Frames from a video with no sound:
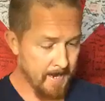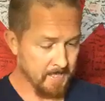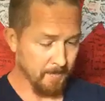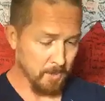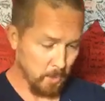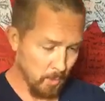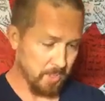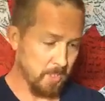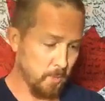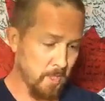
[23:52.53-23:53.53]
Summer
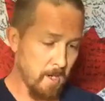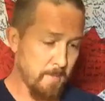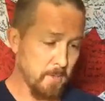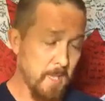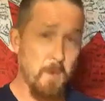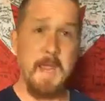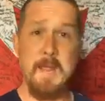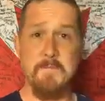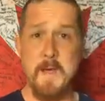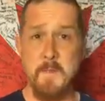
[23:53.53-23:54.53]
Solstice, we talked about that.
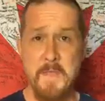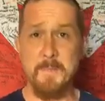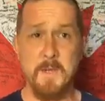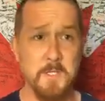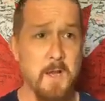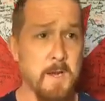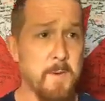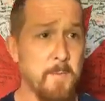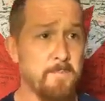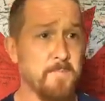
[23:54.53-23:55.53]
Okay, final thing I'm going to talk
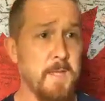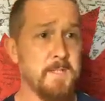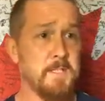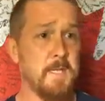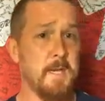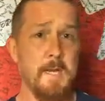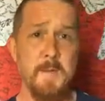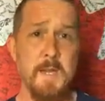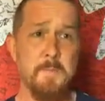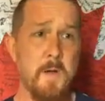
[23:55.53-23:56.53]
about. It's
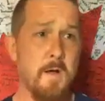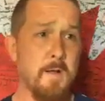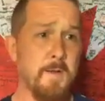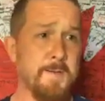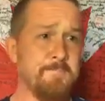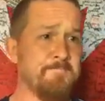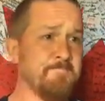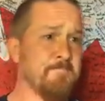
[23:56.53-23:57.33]
coming up on...